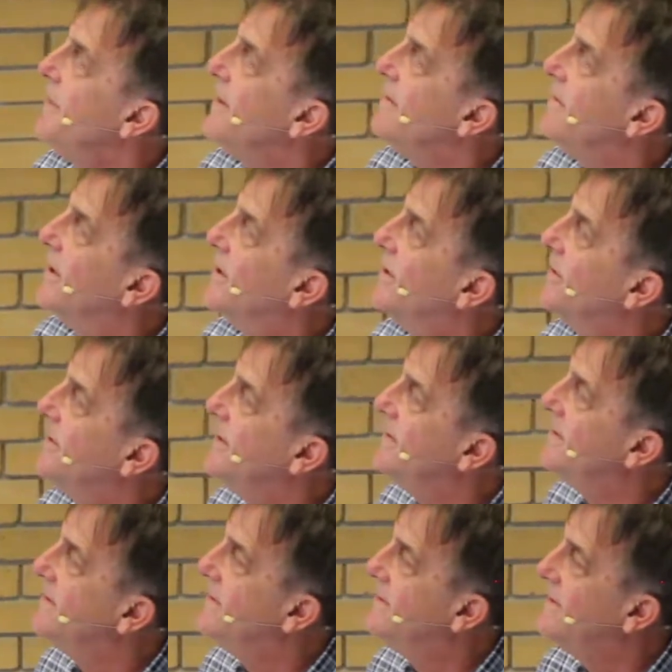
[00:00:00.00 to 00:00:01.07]
So
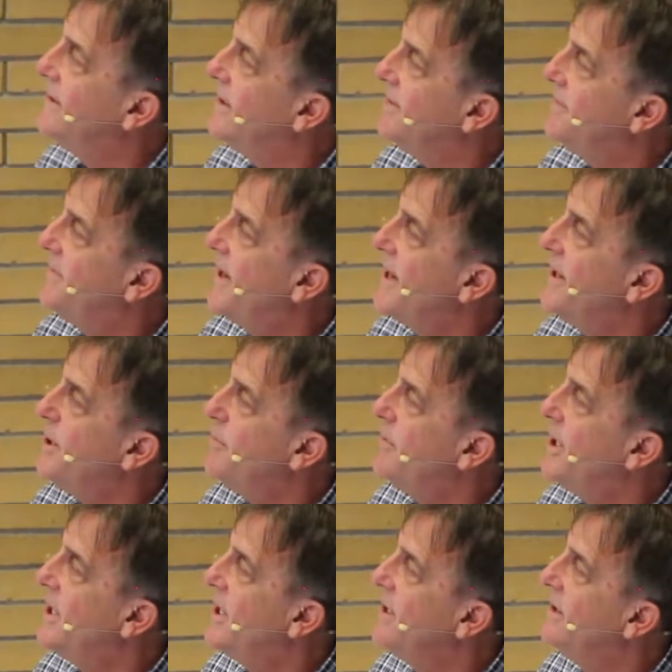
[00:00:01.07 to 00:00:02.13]
this is Fata
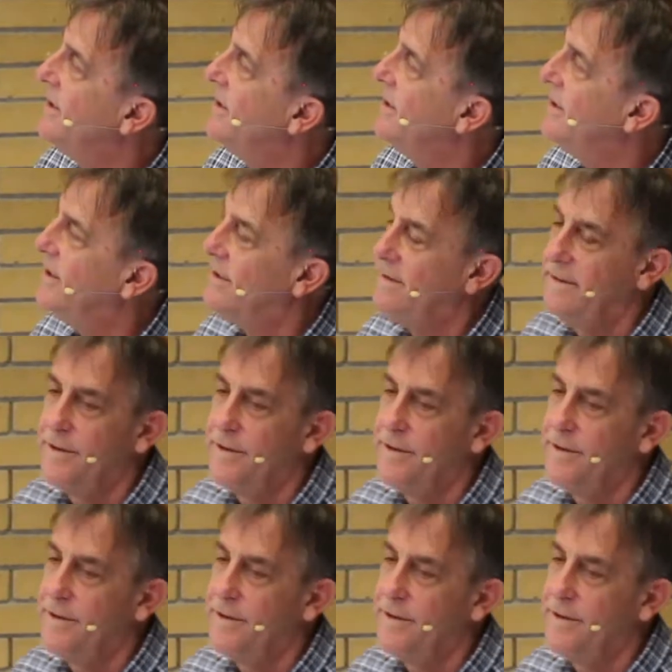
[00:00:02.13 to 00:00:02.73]
Ahmad here.